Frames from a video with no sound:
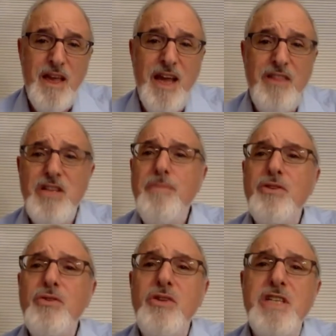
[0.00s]
And these
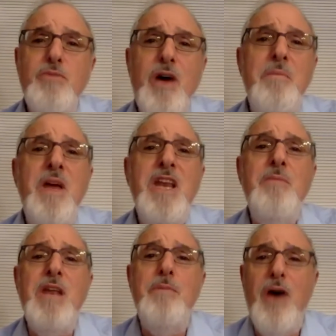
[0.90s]
opportunities brought many,
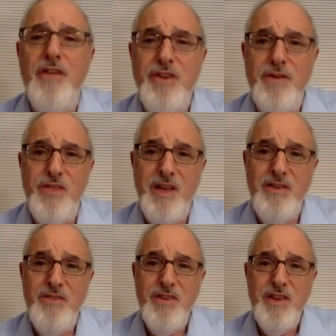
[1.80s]
many positive
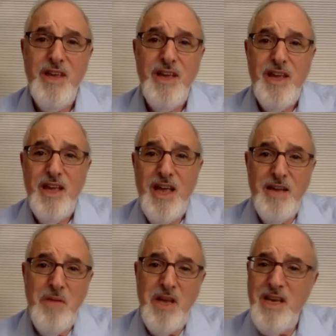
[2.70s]
things
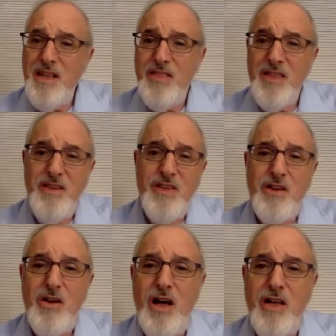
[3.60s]
and many things that
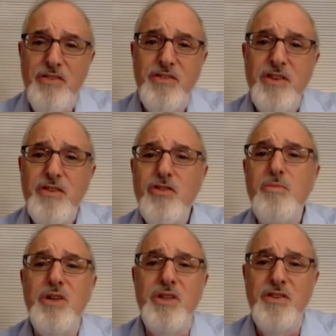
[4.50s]
caused
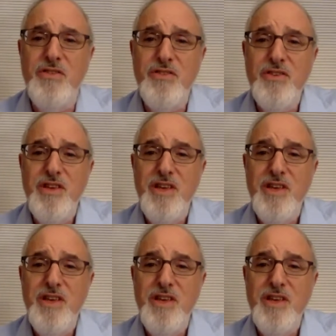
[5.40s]
turbulence.